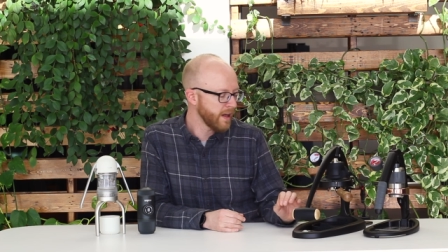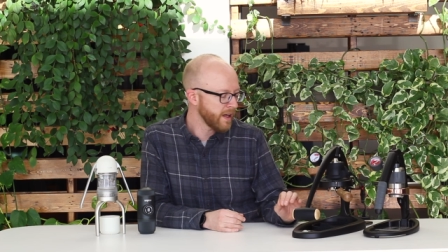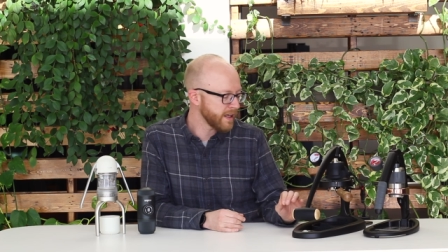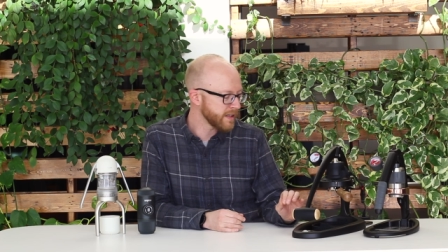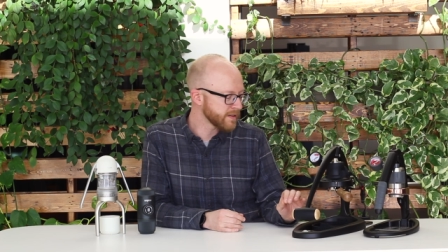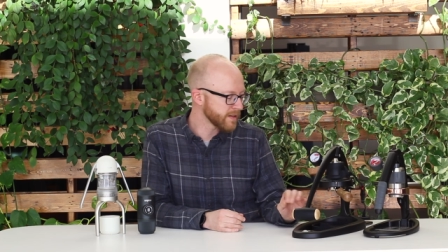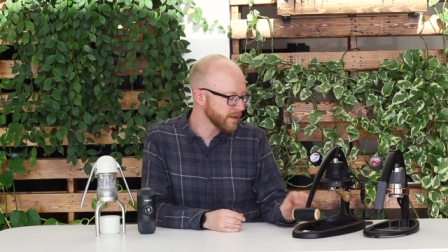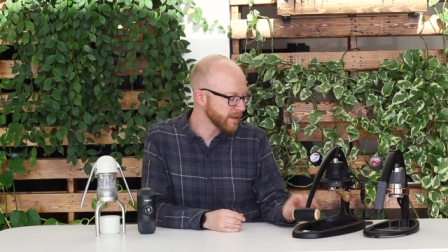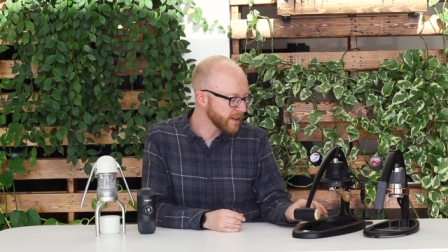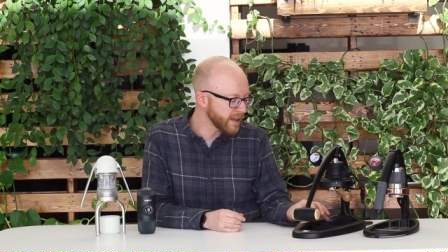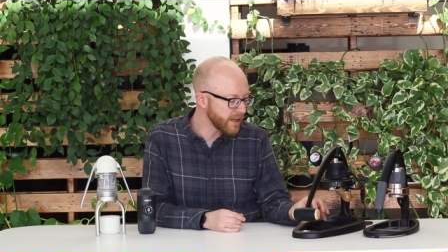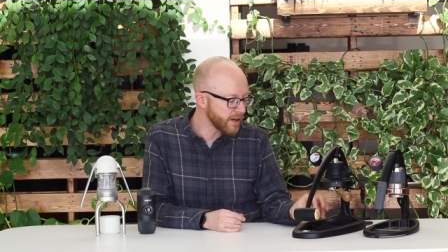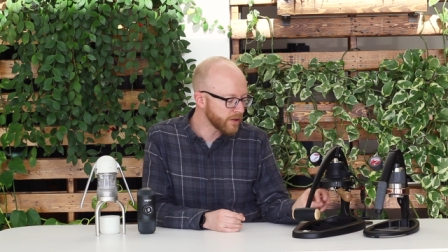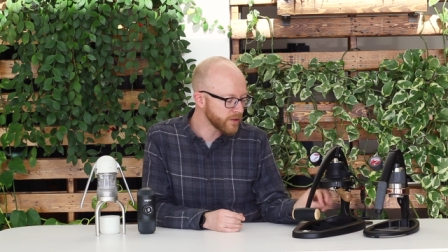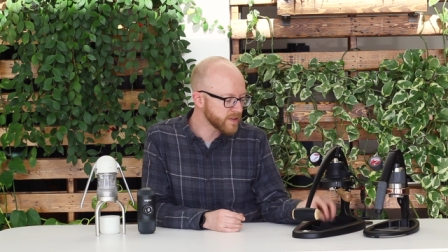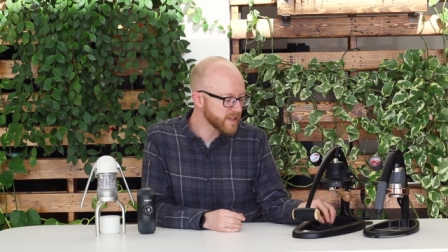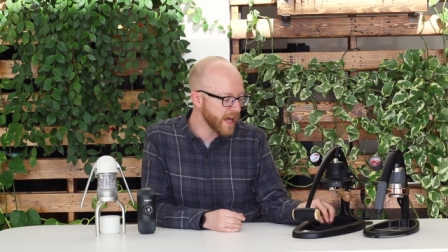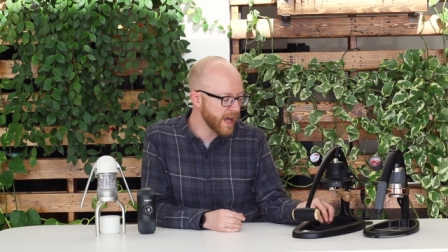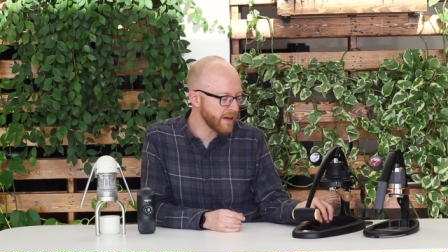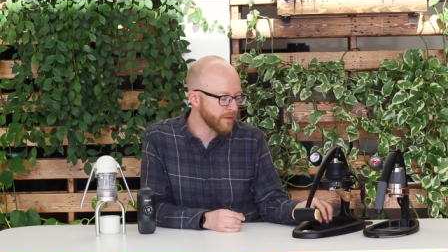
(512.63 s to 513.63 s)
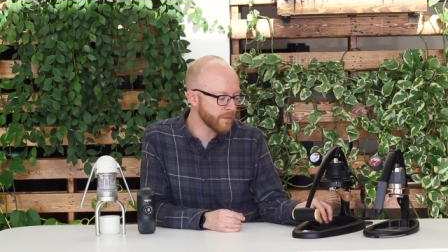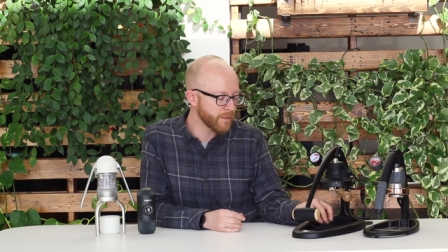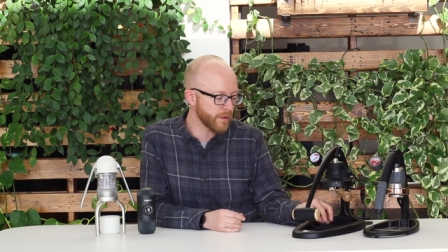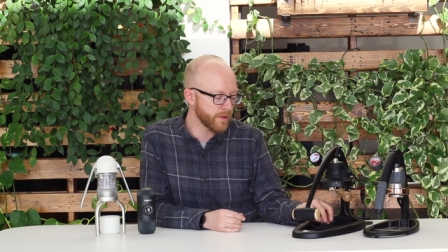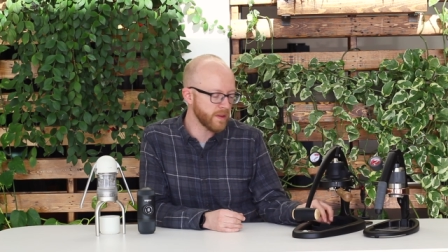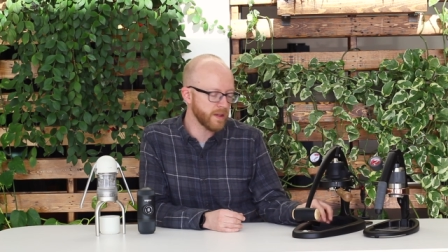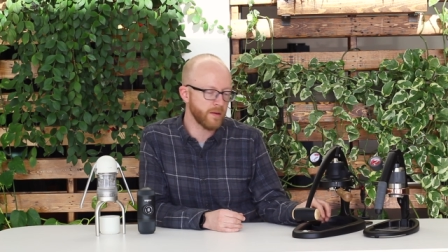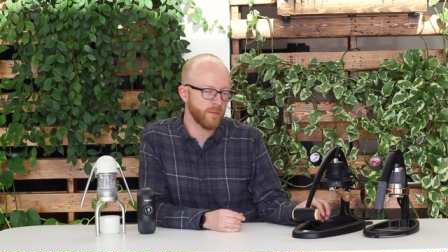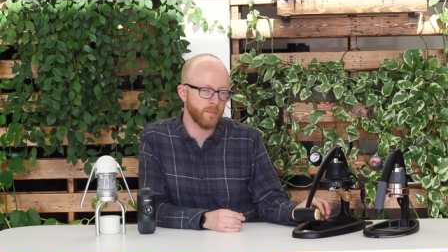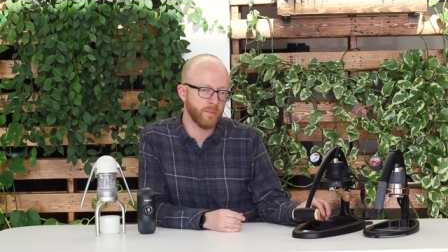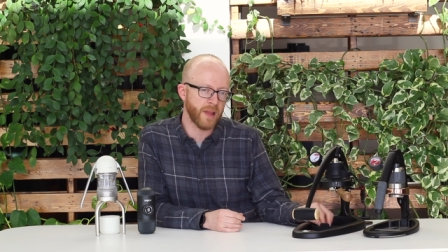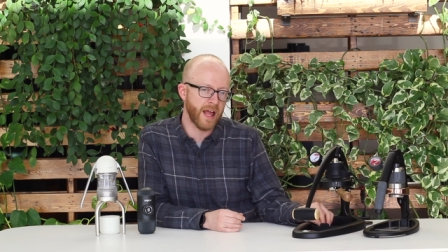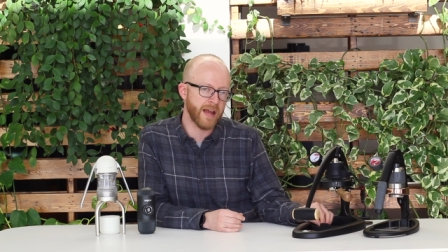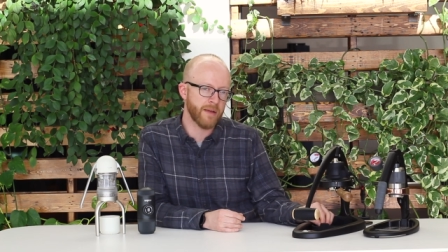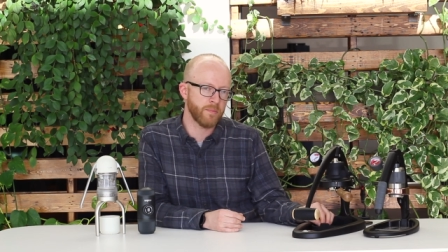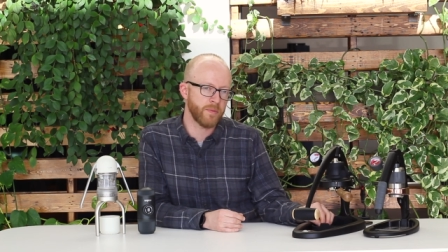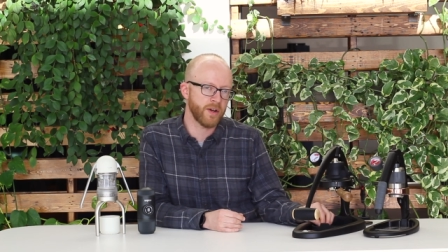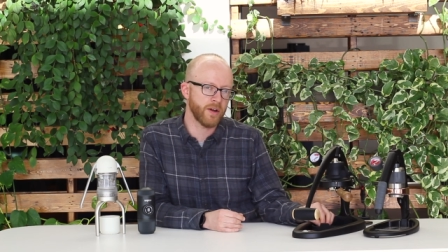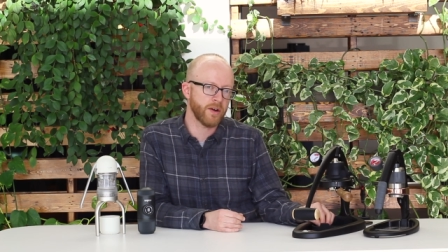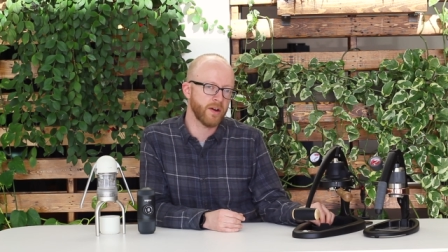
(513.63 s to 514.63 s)
It's a little tight for the
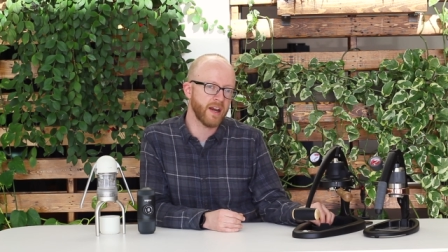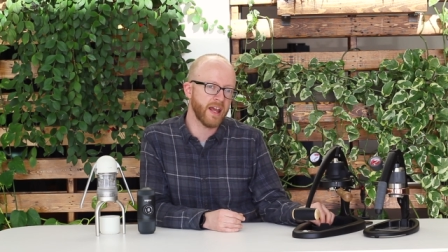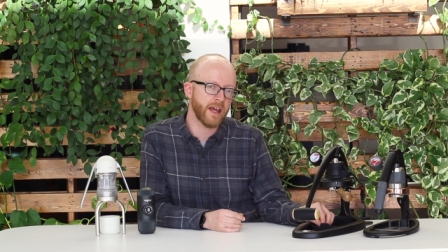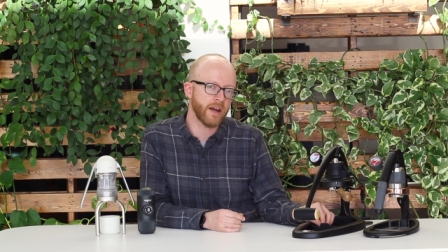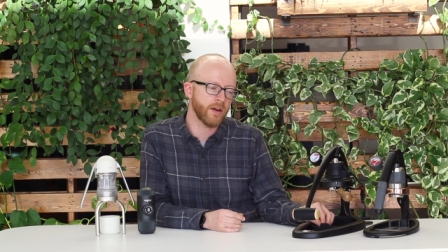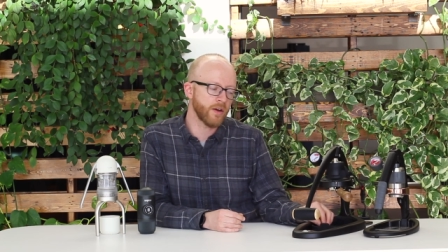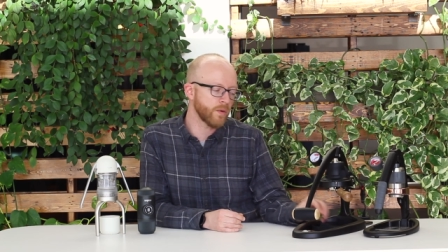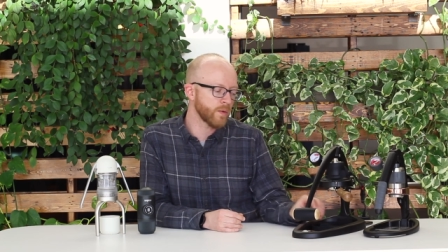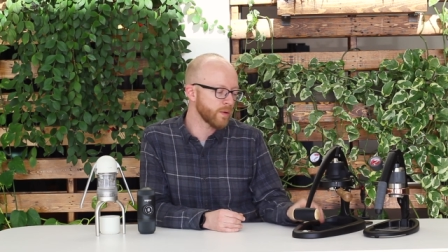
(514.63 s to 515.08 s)
Black Mirror Nano